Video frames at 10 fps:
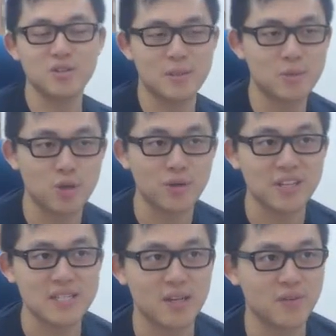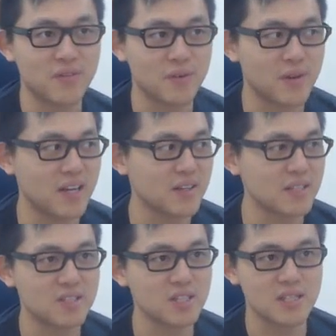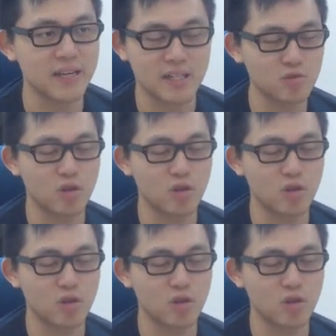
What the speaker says: some dirty stuff with it, right? You can just, like,